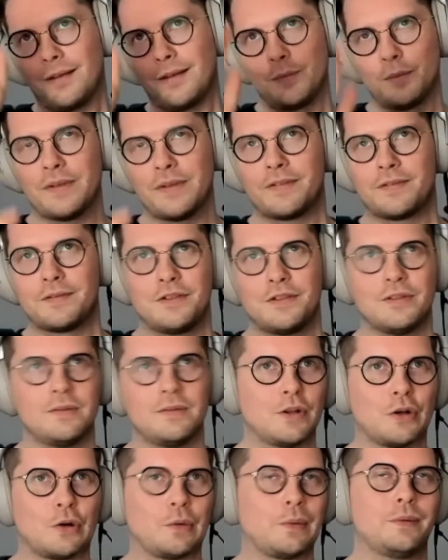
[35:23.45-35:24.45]
with
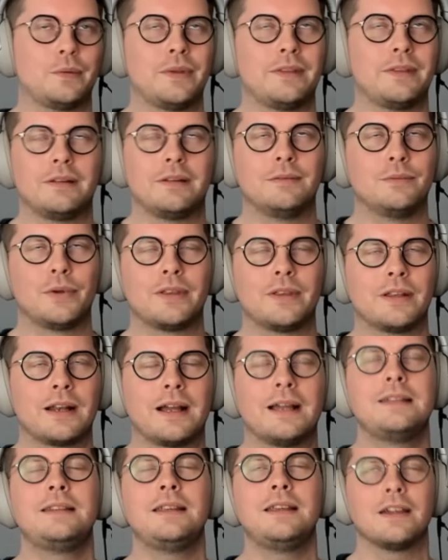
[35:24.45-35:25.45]
an
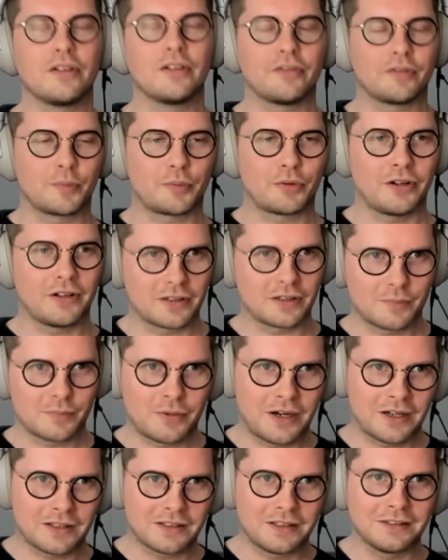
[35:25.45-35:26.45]
idea of a product,
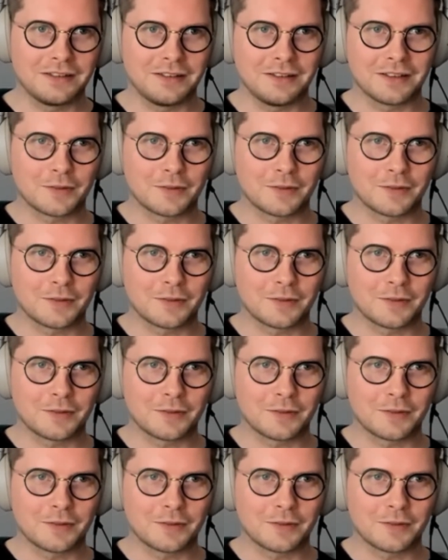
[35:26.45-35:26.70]
practically,